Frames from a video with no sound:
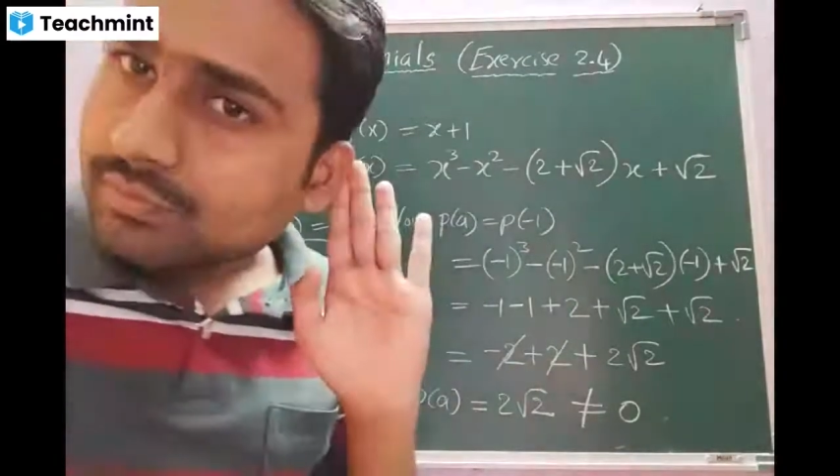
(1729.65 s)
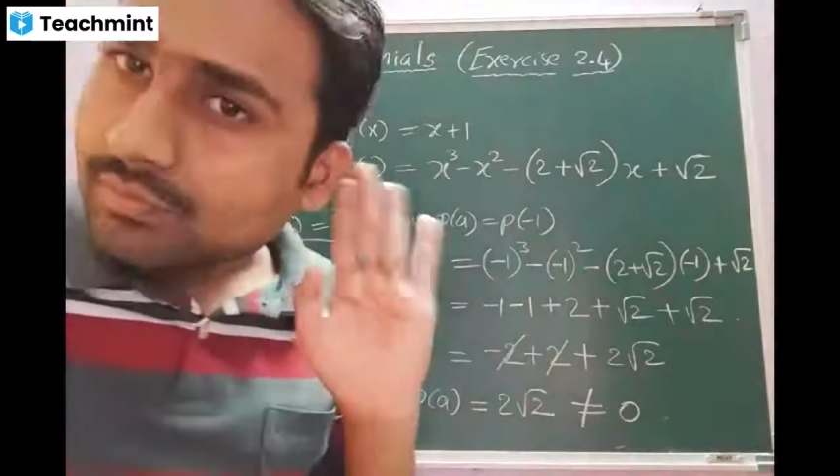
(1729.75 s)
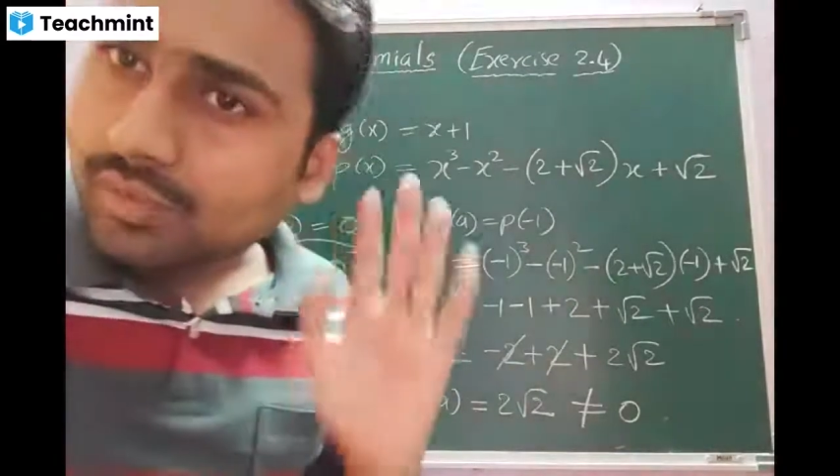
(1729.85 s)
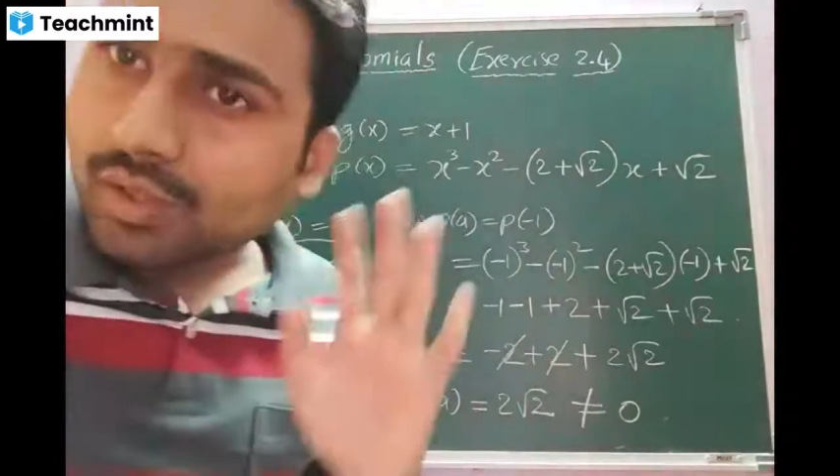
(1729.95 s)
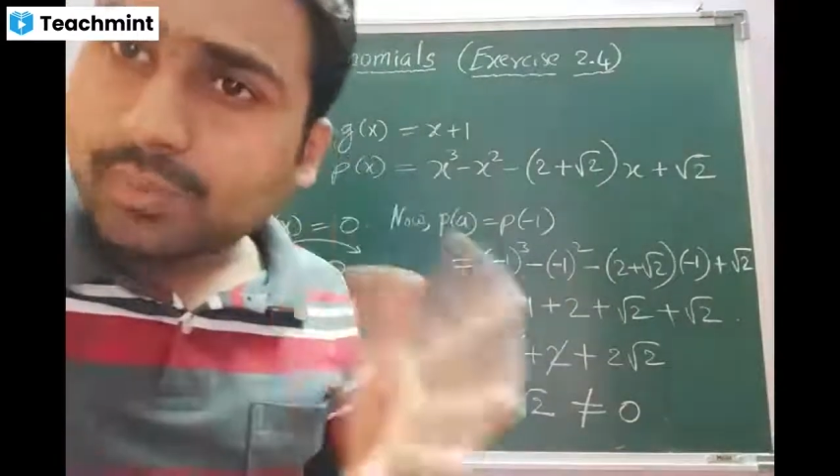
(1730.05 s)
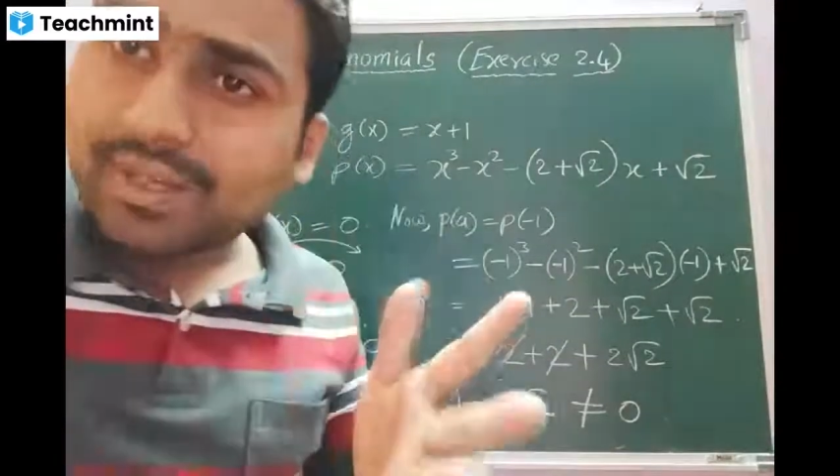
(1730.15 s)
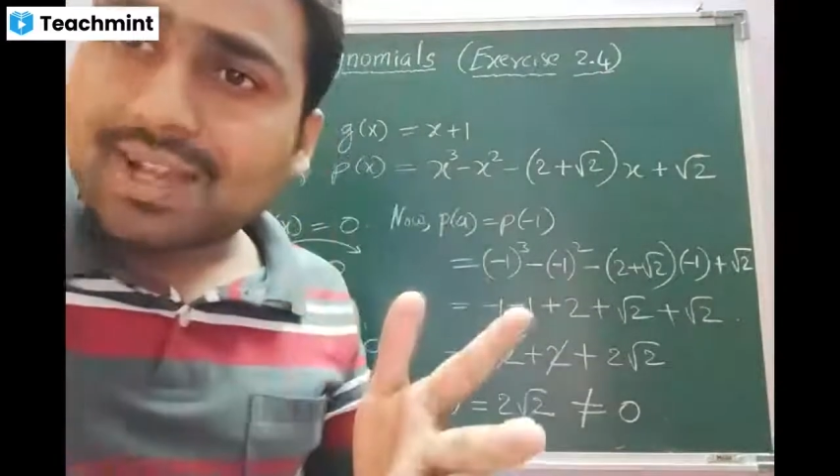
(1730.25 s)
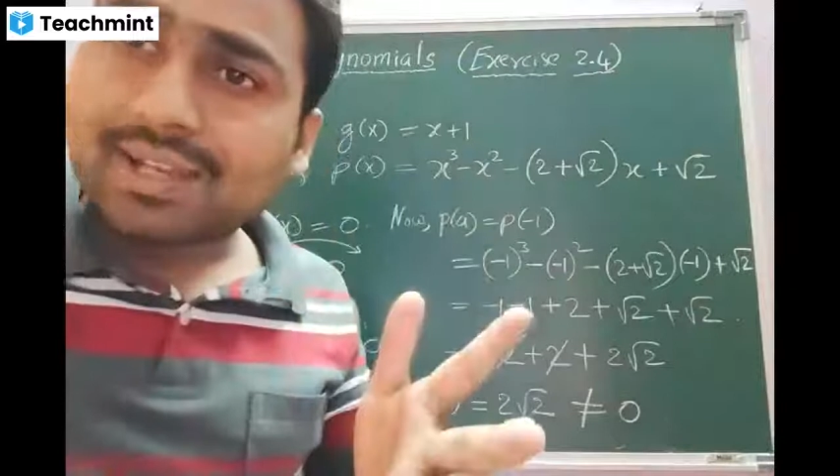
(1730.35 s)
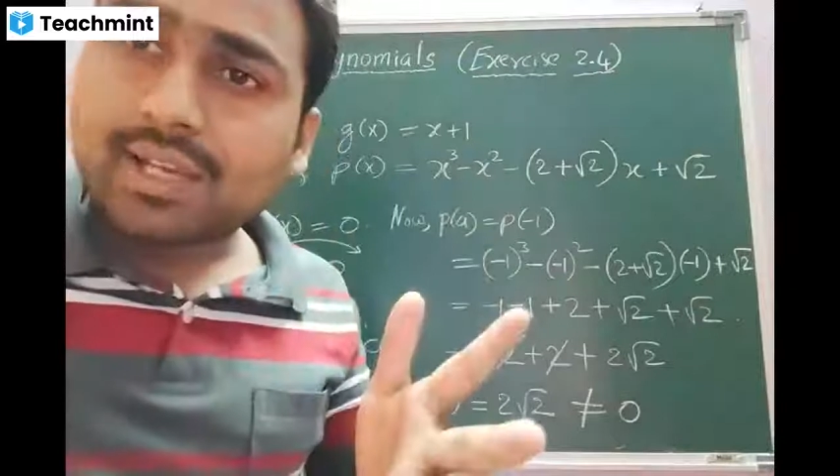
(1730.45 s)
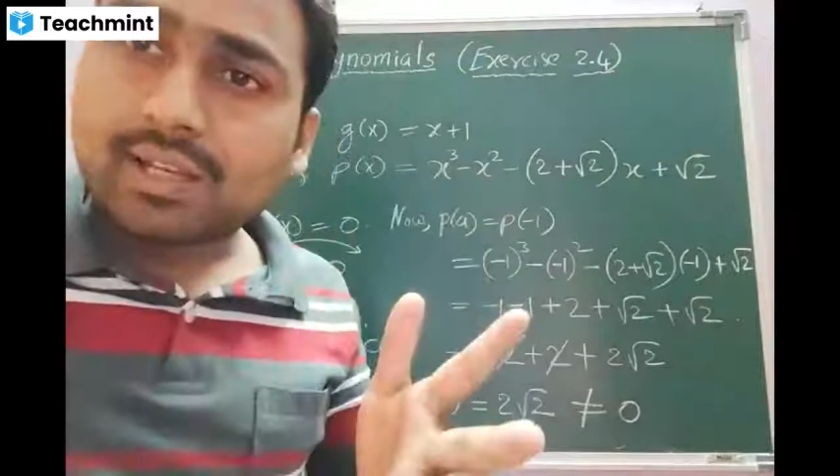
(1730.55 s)
Now, beta,
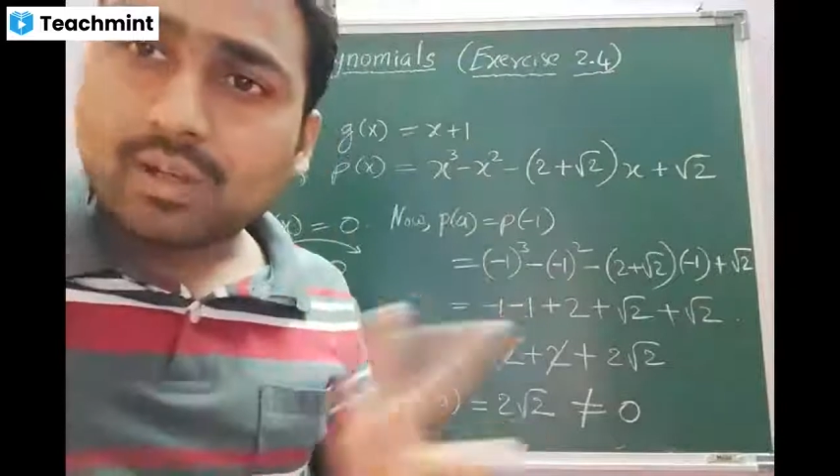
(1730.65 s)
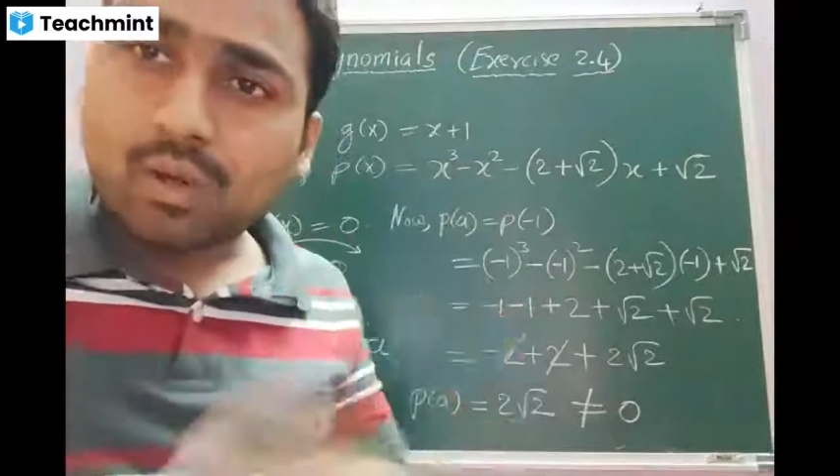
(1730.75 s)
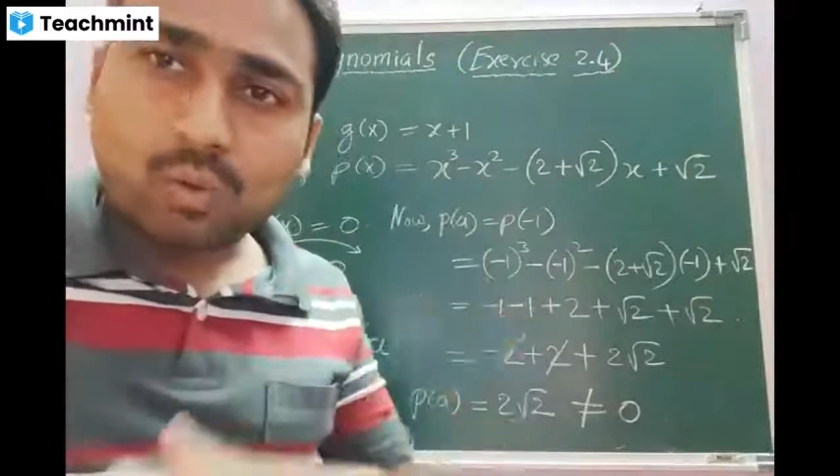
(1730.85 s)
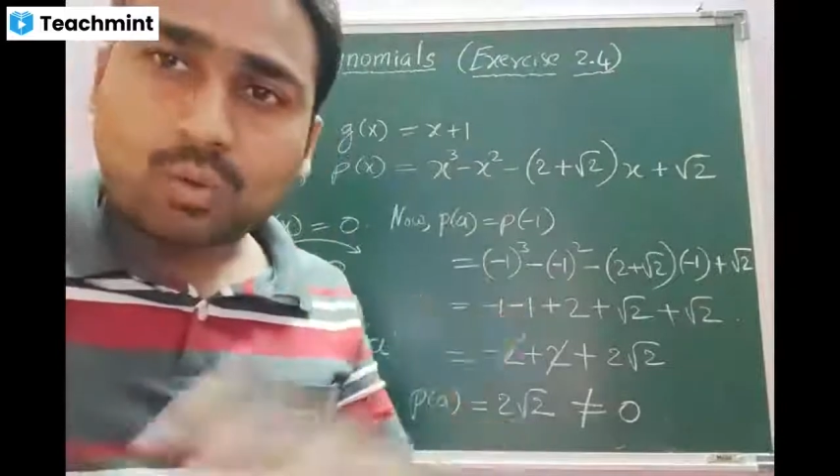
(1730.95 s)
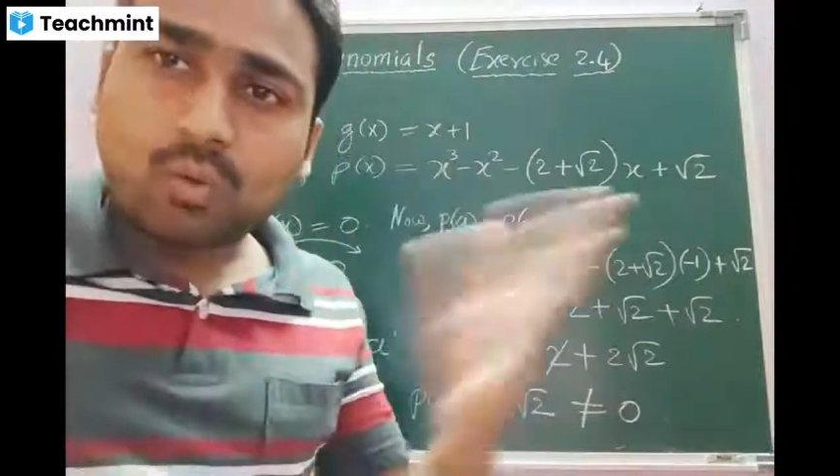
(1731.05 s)
again, you have to